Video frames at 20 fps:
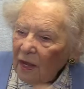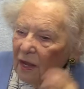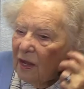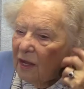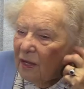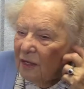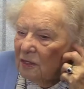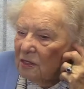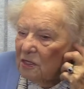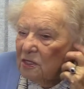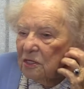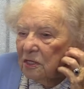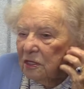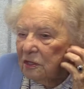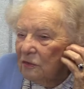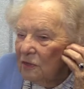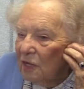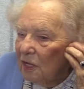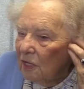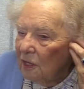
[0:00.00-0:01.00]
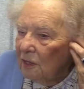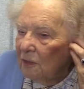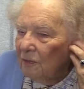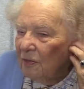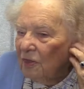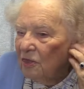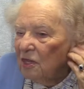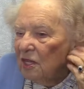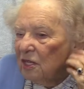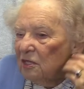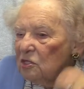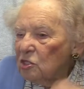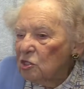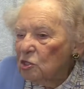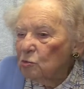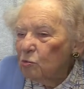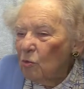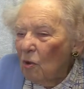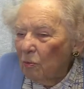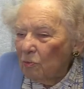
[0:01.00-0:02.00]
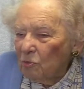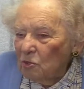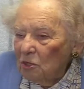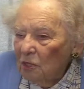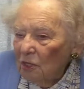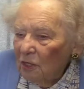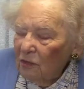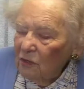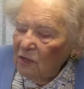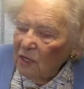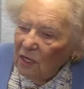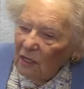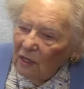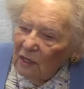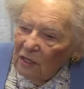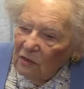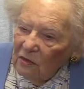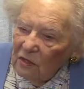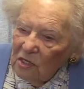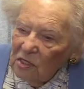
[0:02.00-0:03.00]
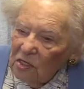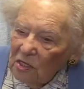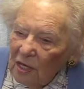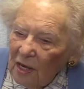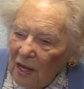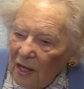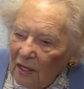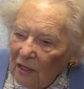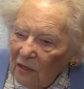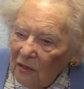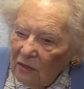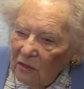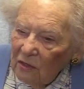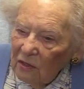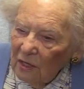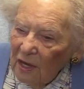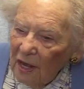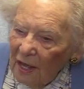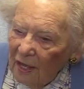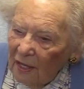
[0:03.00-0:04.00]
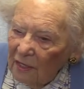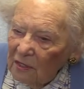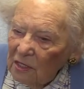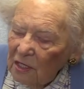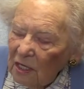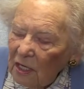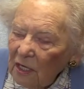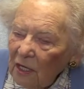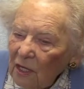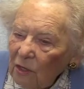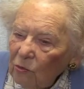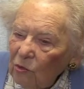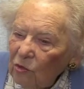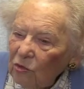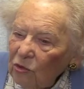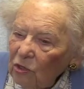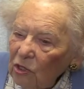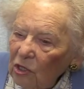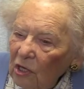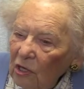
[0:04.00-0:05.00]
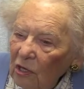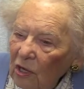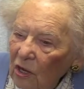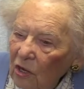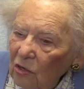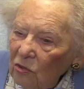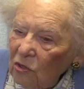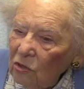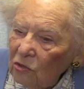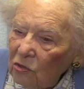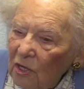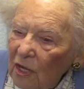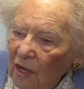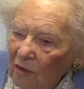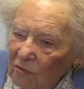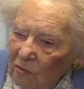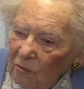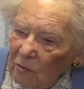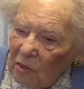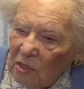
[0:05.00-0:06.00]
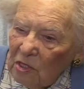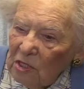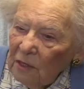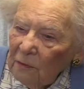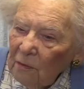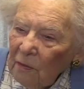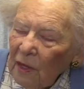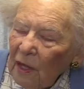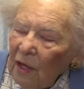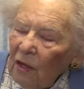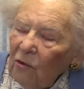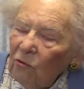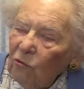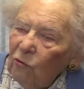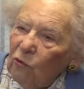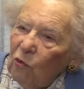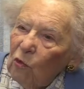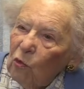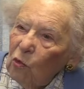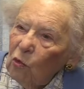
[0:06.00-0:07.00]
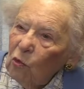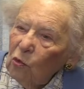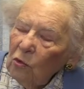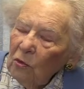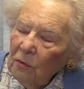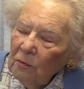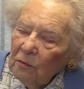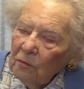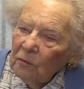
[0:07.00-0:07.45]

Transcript: And they then swapped this land with the colonial government for